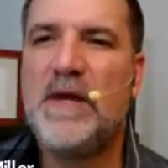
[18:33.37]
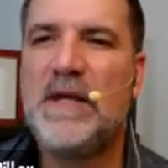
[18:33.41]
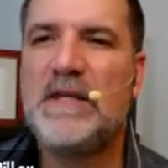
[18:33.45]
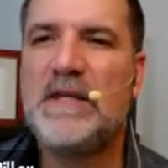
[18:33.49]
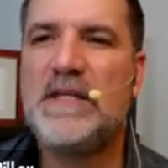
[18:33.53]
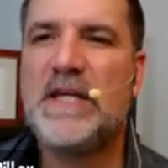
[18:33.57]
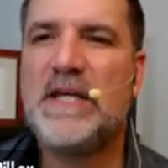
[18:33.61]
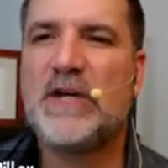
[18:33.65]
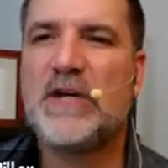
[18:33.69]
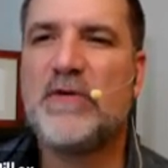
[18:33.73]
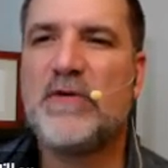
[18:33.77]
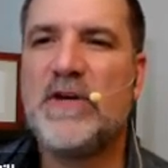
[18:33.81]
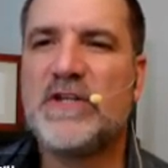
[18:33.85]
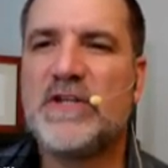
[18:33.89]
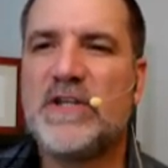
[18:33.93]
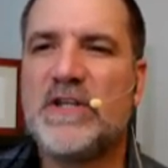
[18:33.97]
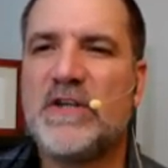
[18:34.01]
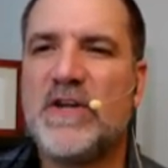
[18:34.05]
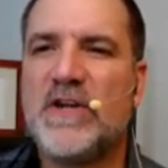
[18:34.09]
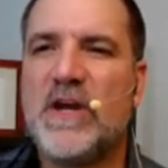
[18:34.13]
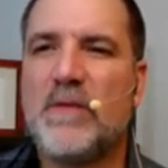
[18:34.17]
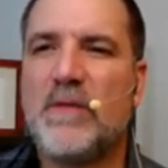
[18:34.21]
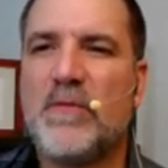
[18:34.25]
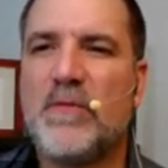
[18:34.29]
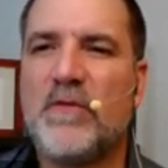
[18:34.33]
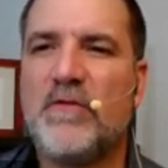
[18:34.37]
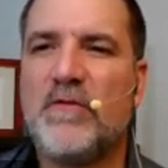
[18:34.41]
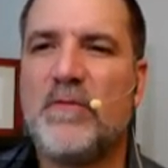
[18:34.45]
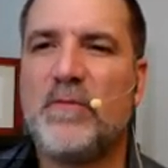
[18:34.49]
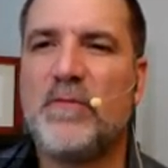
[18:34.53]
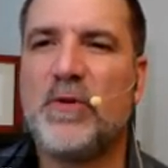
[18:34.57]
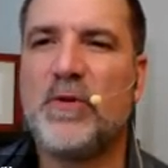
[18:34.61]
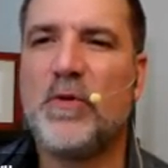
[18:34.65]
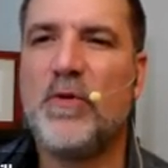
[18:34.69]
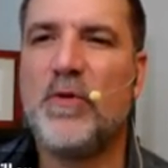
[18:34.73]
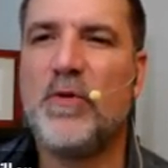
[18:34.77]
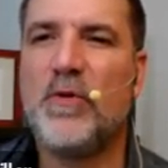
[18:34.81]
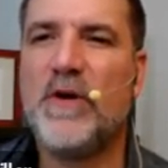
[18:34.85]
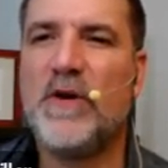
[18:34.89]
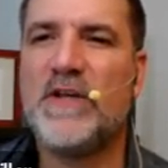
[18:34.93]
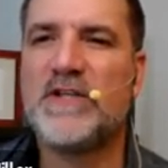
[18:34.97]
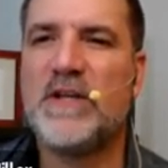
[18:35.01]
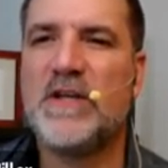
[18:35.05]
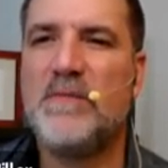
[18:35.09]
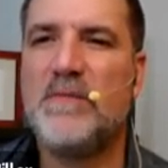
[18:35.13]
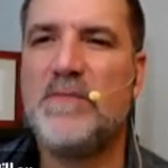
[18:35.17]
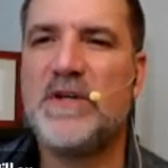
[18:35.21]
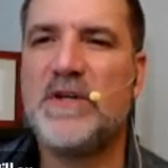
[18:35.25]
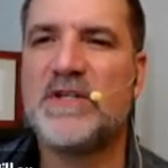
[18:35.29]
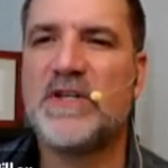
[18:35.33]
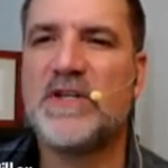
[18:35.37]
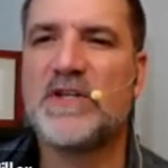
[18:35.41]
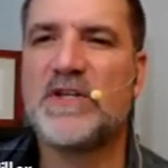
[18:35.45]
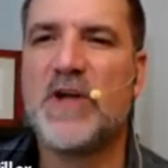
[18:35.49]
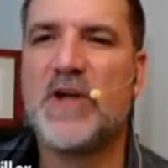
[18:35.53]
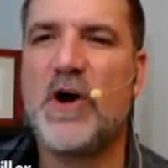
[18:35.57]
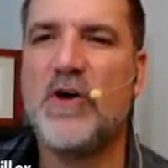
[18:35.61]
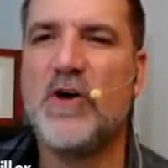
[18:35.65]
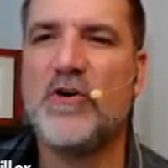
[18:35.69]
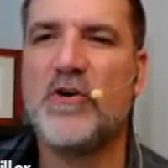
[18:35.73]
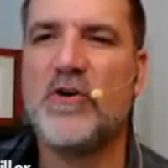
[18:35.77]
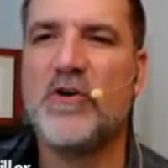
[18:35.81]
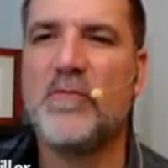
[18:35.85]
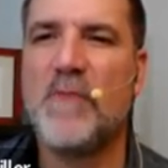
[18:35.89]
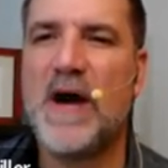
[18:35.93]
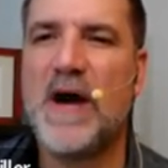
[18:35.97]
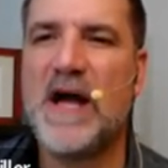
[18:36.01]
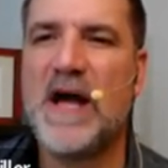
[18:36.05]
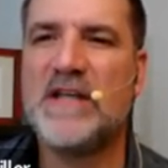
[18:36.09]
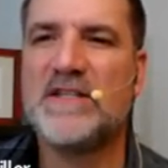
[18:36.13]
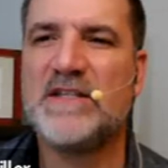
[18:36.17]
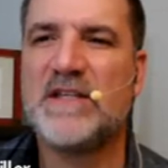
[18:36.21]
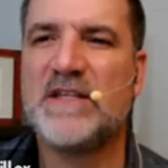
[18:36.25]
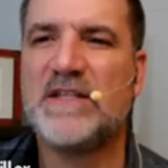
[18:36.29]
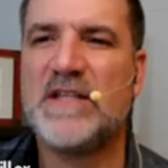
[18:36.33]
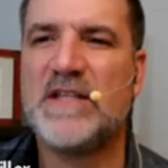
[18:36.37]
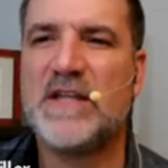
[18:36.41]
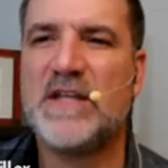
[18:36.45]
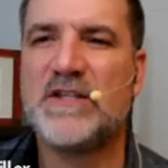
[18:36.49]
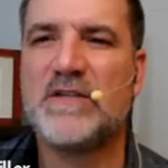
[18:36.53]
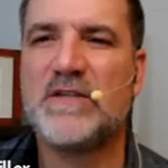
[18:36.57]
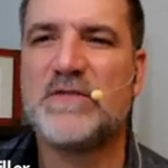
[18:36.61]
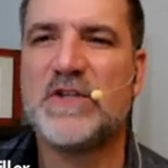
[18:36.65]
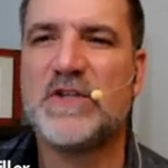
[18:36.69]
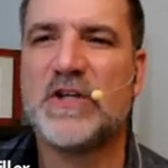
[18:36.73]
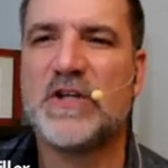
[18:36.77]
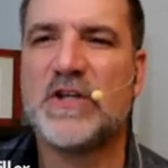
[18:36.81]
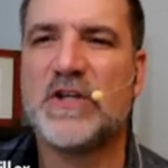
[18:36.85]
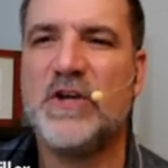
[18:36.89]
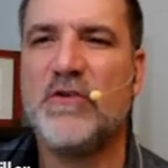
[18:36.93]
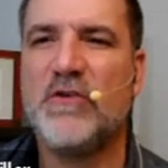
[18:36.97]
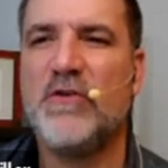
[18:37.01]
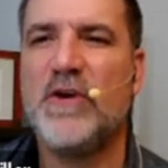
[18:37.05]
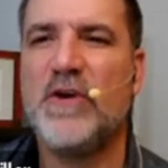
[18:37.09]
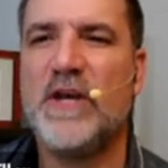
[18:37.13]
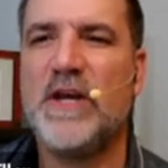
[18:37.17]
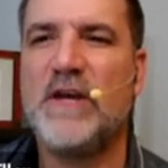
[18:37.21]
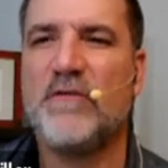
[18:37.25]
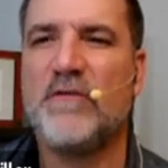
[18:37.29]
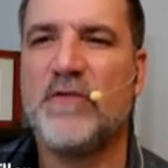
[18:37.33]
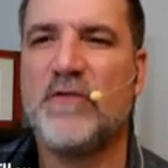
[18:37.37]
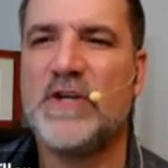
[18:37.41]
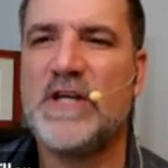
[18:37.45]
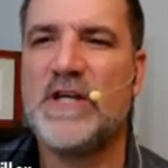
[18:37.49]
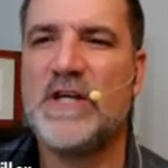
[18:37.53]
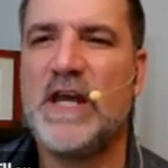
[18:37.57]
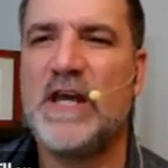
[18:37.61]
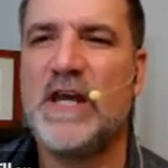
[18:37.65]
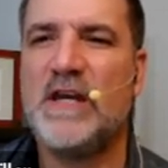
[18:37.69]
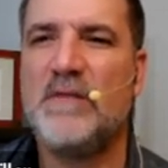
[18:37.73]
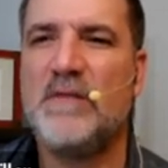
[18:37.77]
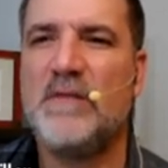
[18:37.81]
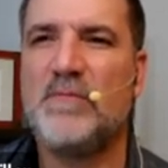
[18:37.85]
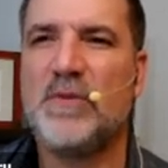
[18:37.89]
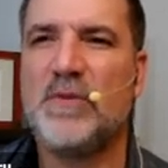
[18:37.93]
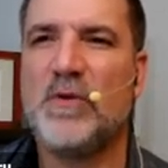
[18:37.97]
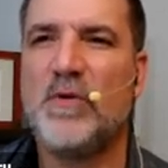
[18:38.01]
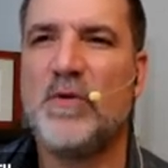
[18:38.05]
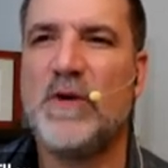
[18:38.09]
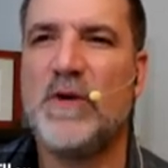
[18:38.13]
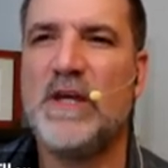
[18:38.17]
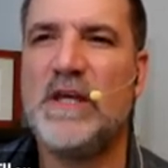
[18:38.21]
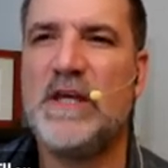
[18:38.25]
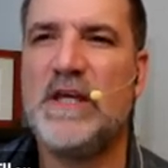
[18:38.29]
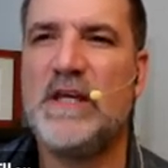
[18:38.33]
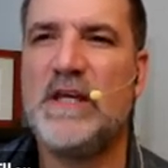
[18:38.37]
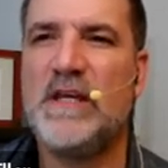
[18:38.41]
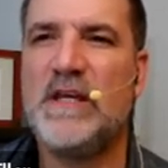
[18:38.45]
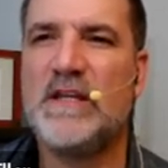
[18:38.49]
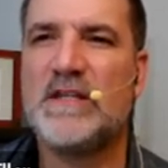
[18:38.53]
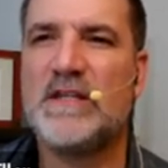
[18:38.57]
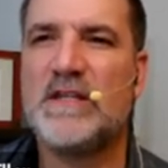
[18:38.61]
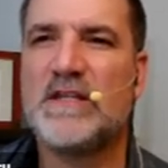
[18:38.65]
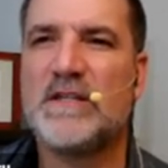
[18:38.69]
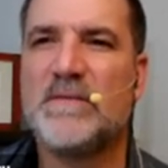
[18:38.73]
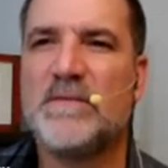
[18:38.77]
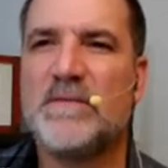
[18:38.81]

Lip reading: decreasing the number of employees in a business undermines the sense of security of retained employees.